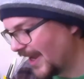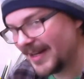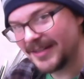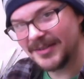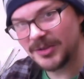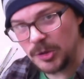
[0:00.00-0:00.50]

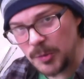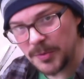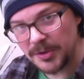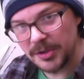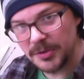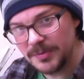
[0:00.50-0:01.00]
added super
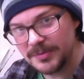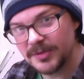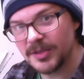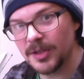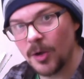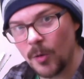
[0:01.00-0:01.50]
glue
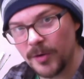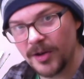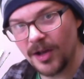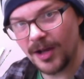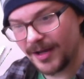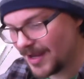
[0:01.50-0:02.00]
to hold it
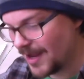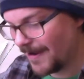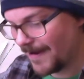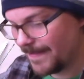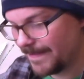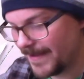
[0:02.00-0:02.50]
on
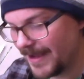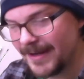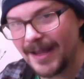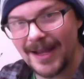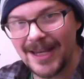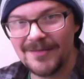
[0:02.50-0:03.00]
and then
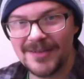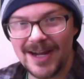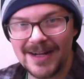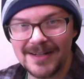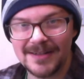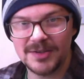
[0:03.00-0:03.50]
I even
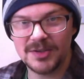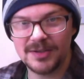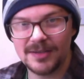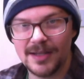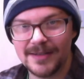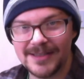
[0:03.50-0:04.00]
added
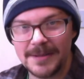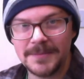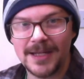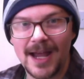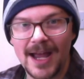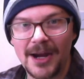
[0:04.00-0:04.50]
a zip
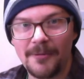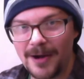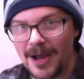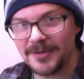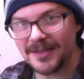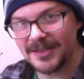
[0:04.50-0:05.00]
tie
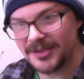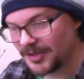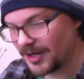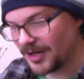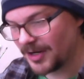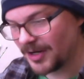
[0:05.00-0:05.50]
around it to
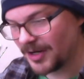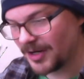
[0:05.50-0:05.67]
try to